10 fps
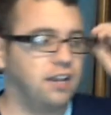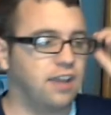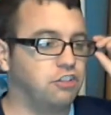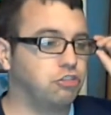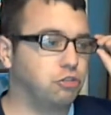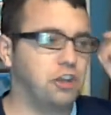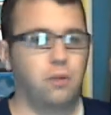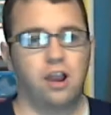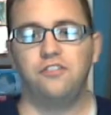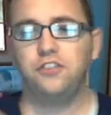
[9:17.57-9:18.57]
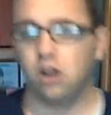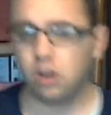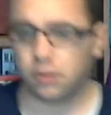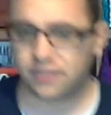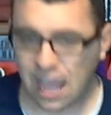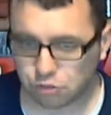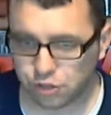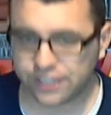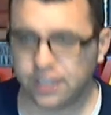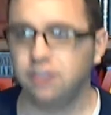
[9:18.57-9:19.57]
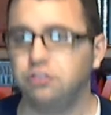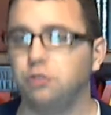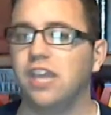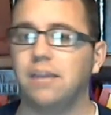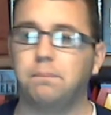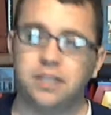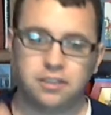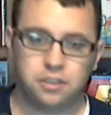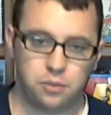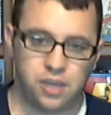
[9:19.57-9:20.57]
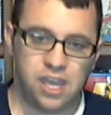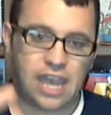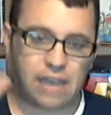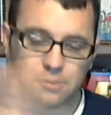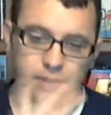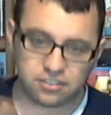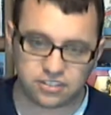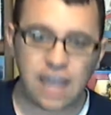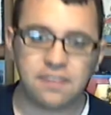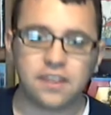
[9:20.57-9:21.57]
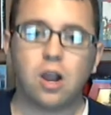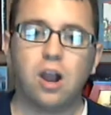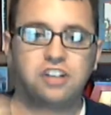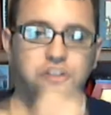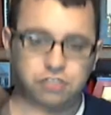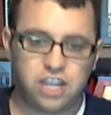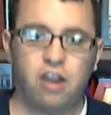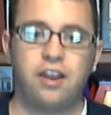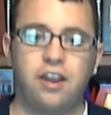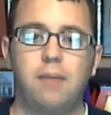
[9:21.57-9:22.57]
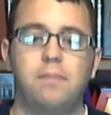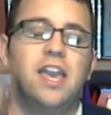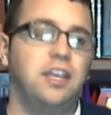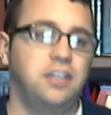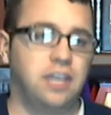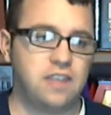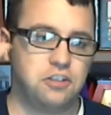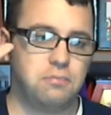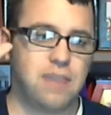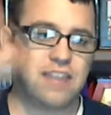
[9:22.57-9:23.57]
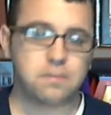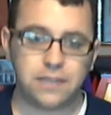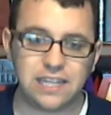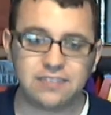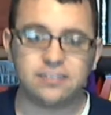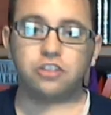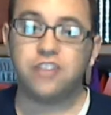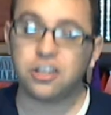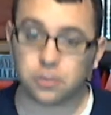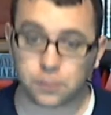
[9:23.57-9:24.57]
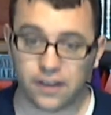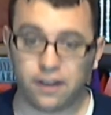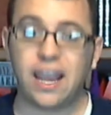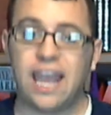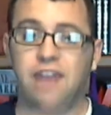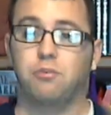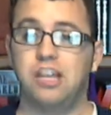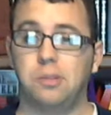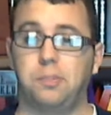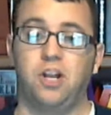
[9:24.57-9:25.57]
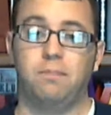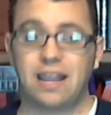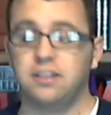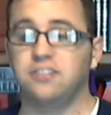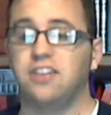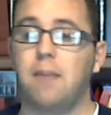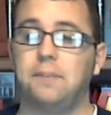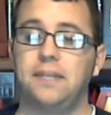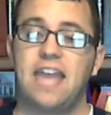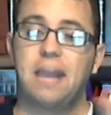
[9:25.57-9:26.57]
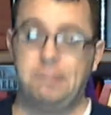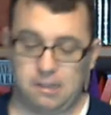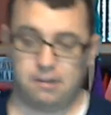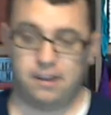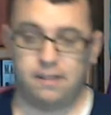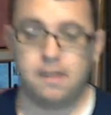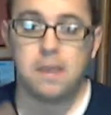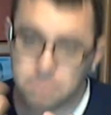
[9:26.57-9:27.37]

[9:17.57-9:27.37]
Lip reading: nice trick where if you don't know what that trick is, you have somebody sign the card, you tear it up, and then you make the pieces disappear and reappear back on the top of the deck, but they're